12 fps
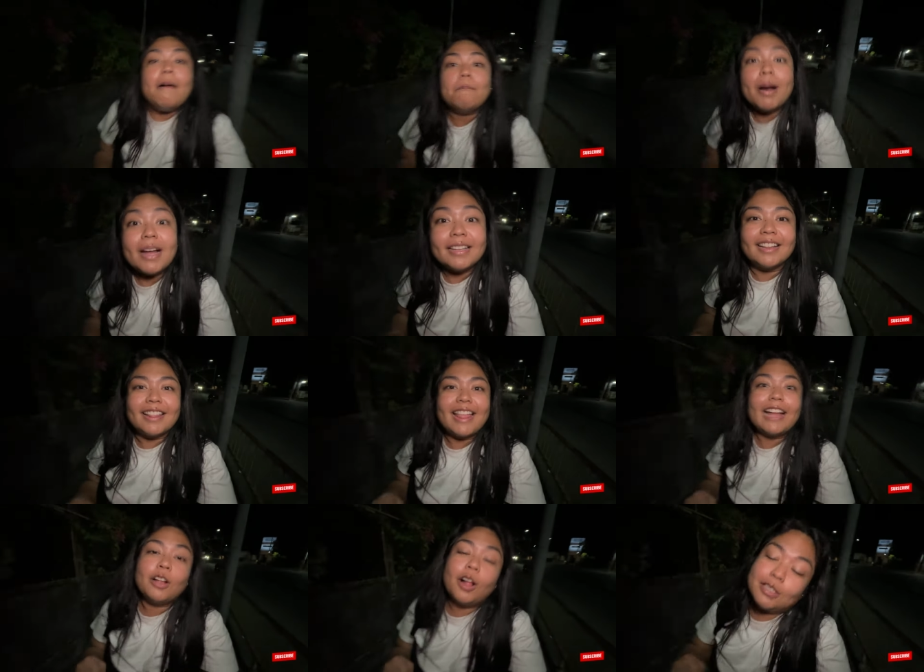But
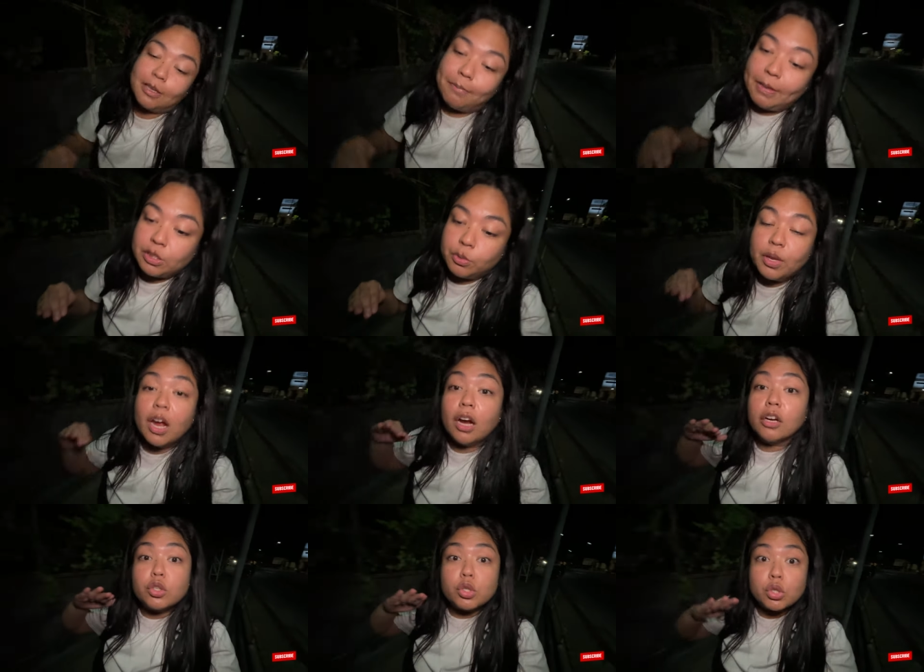that also means we
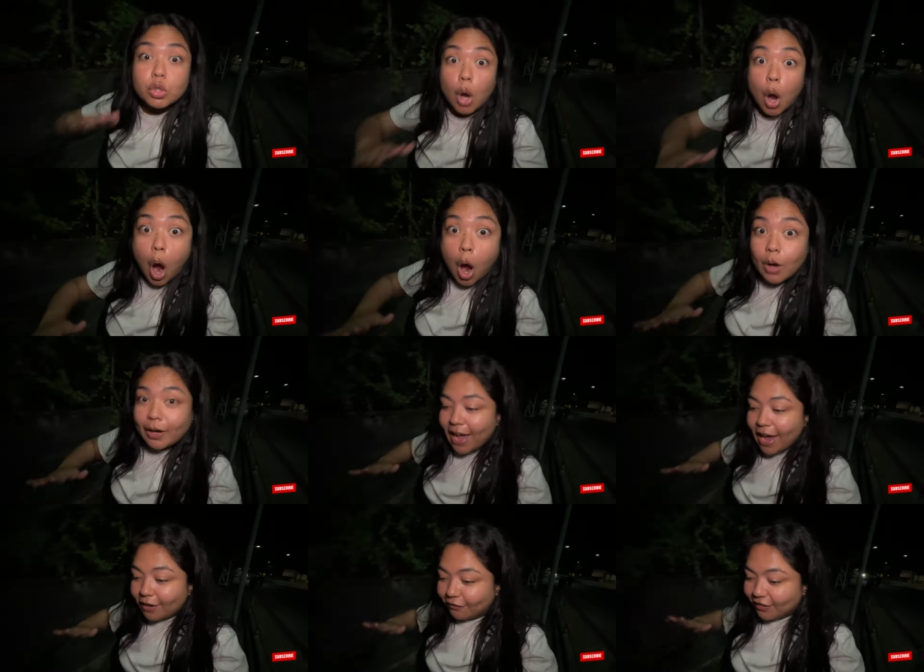are so
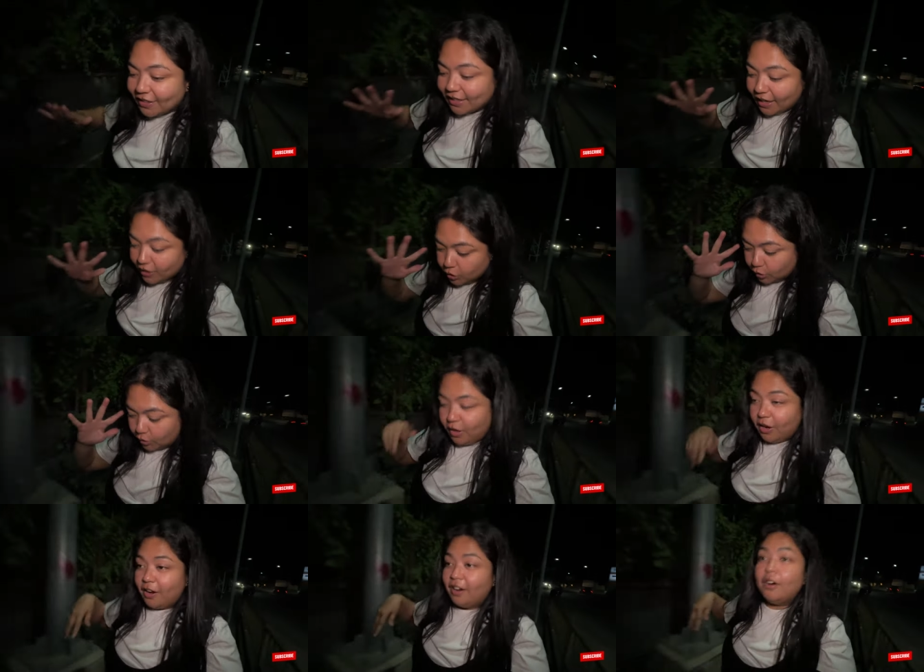ahead of our schedule,
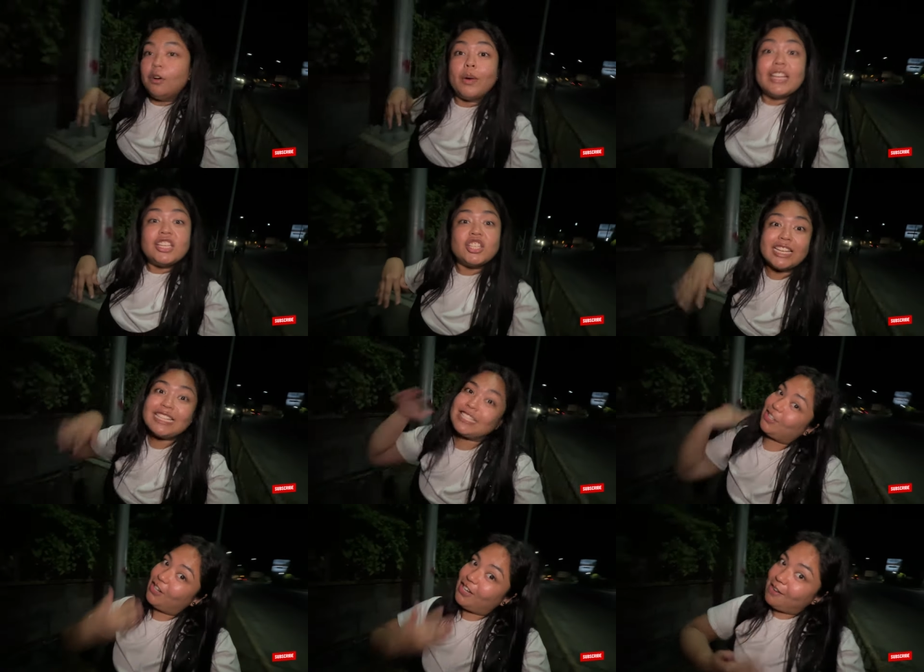which is
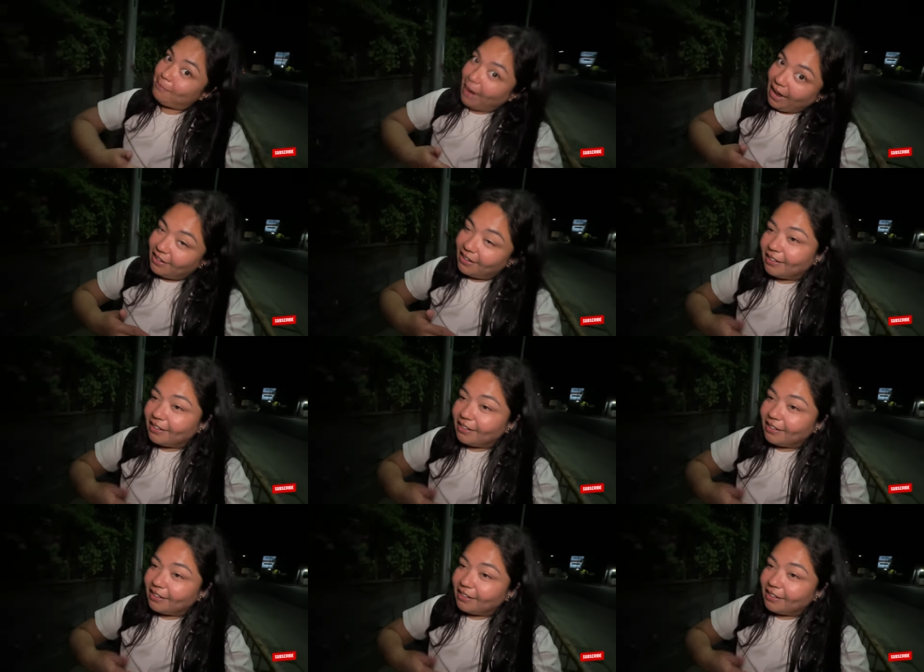good and bad.